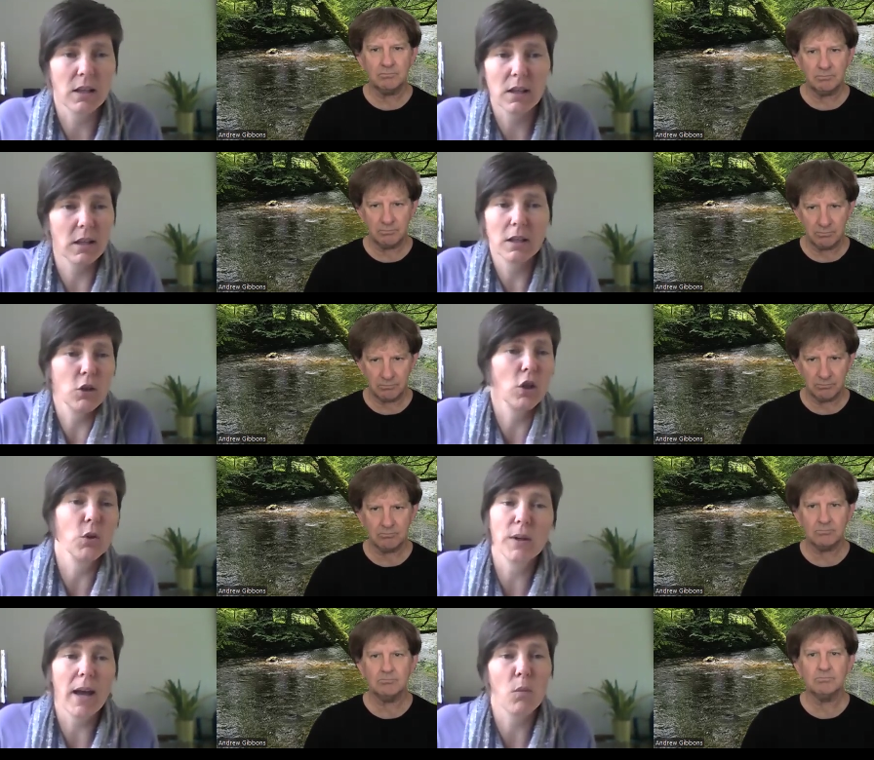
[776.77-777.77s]
Speaker 1: You know, you'll
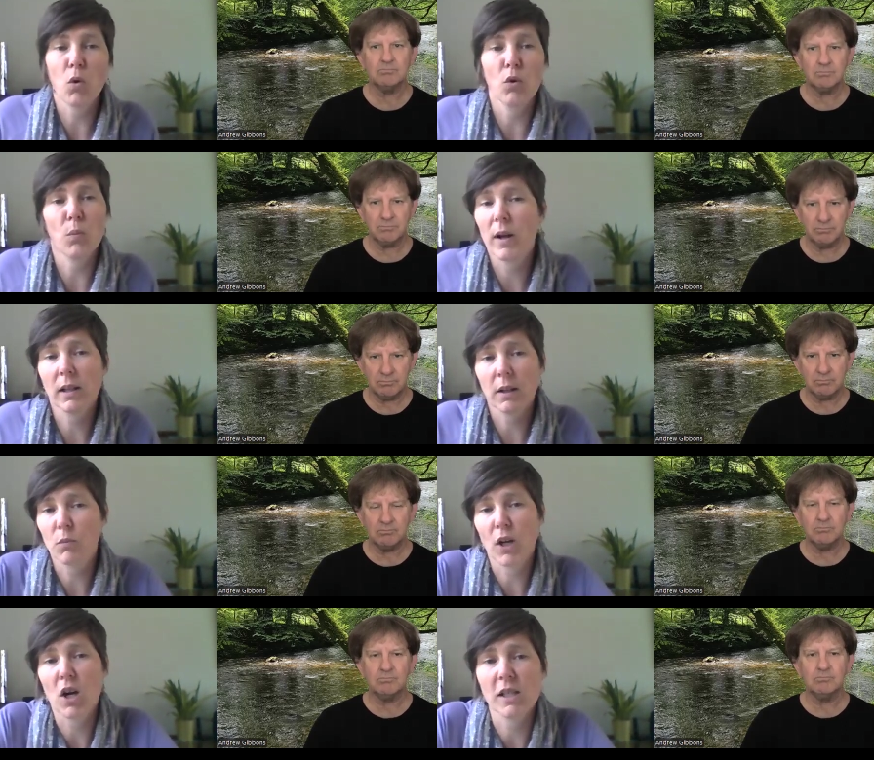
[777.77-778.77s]
get a warm welcome
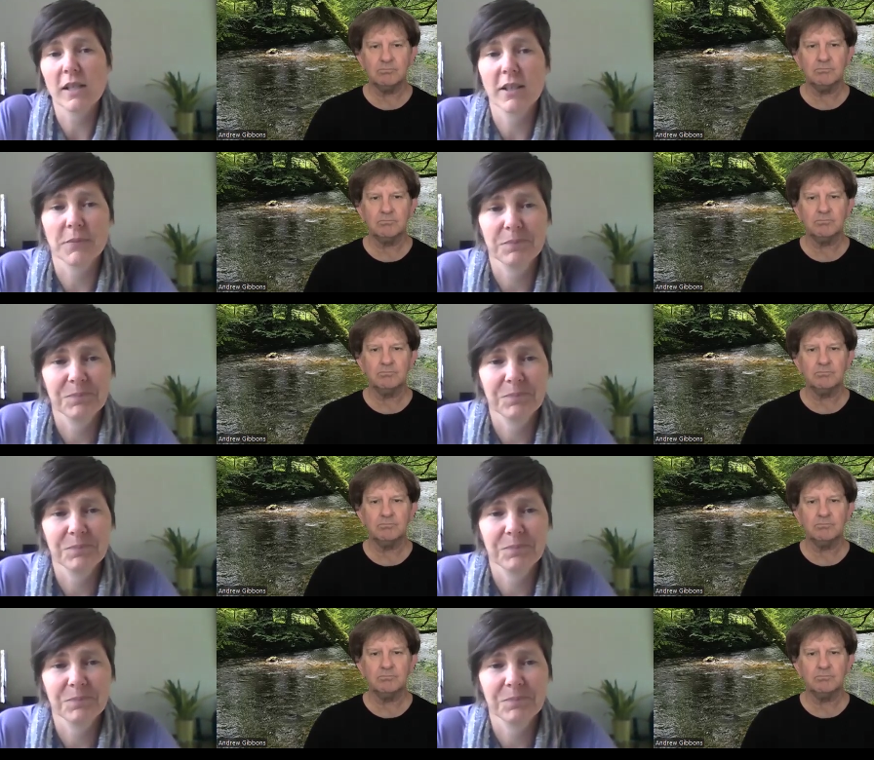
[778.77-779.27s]
regardless.